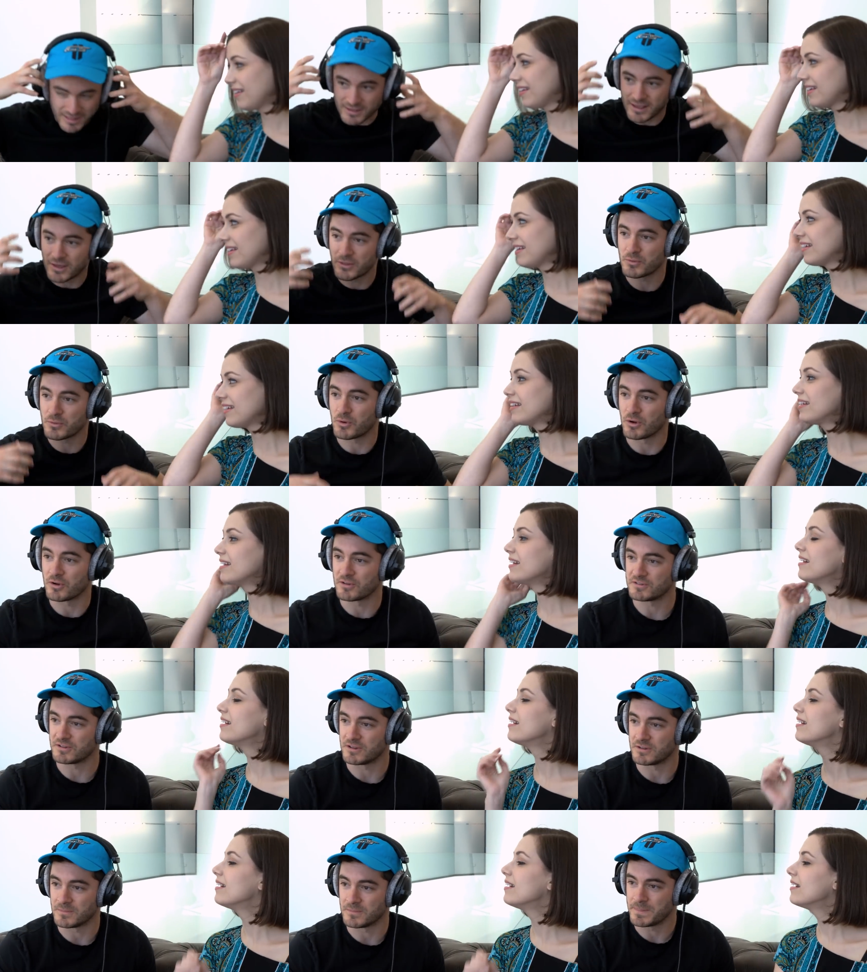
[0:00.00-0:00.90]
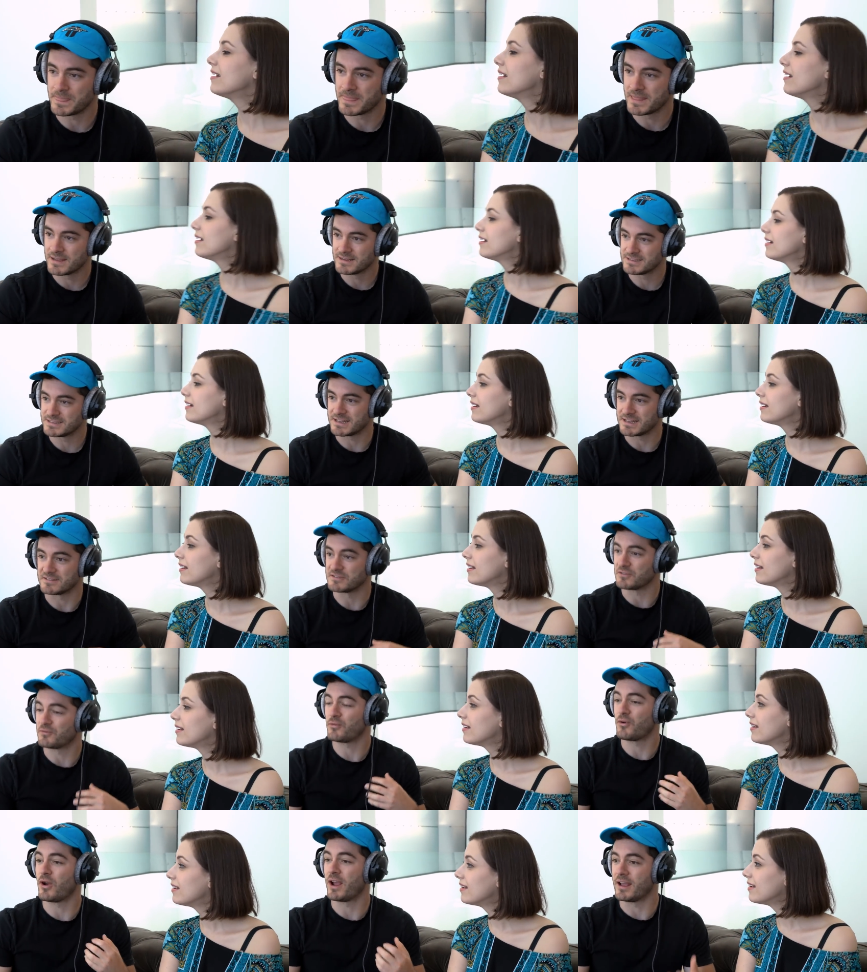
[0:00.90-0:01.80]
Speaker 1: and the other person
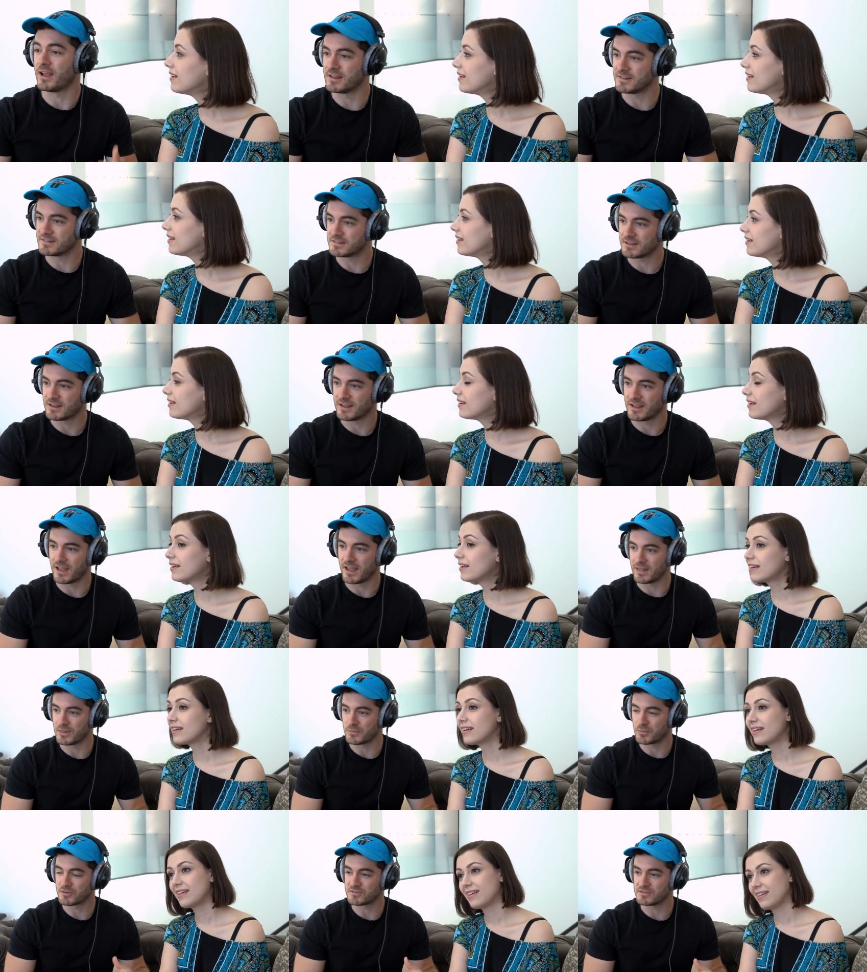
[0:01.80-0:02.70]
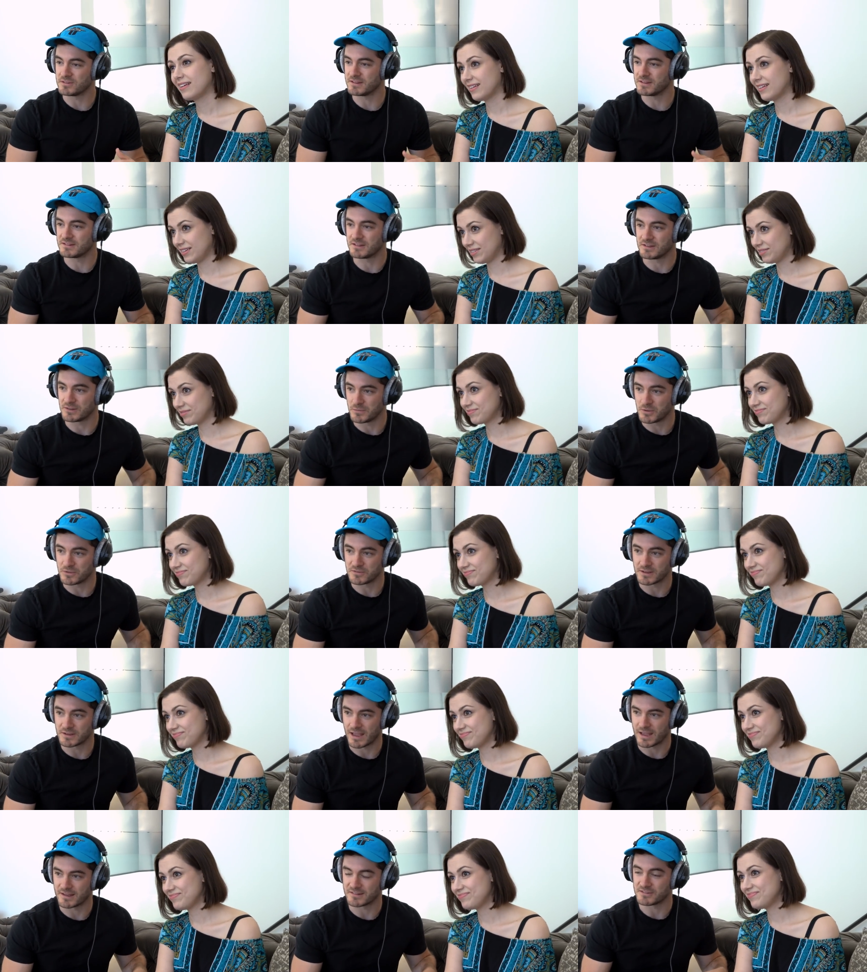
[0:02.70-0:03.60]
says a phrase, and the person listening to
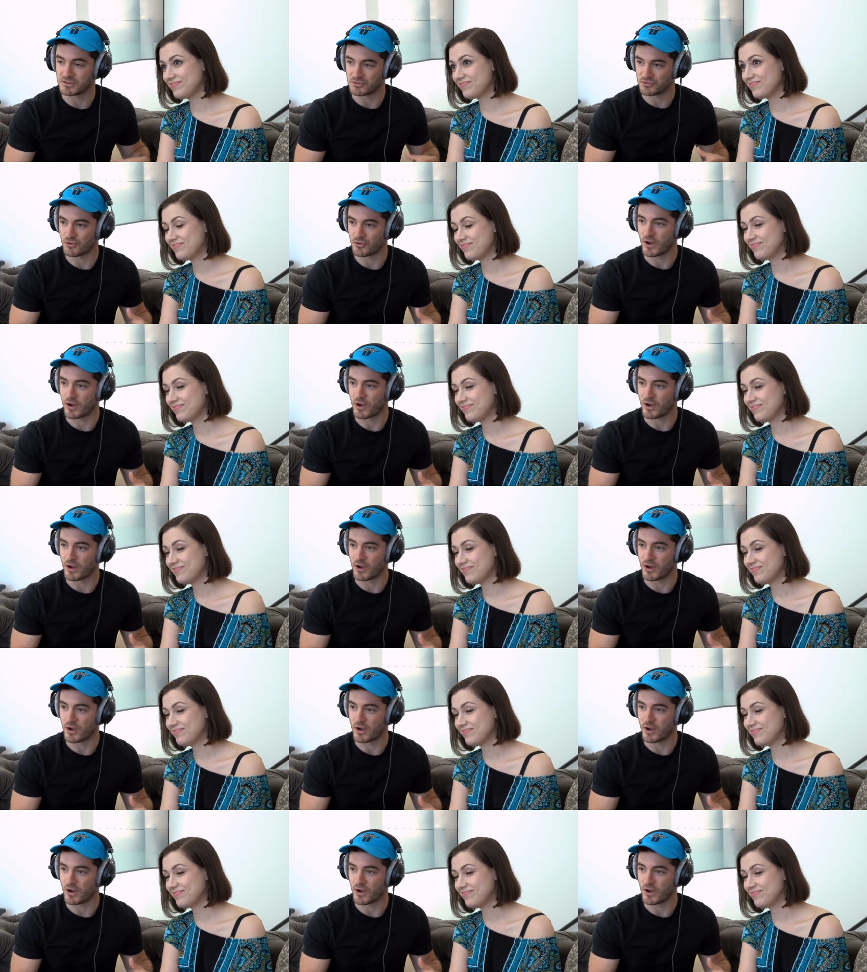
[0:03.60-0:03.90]
music has to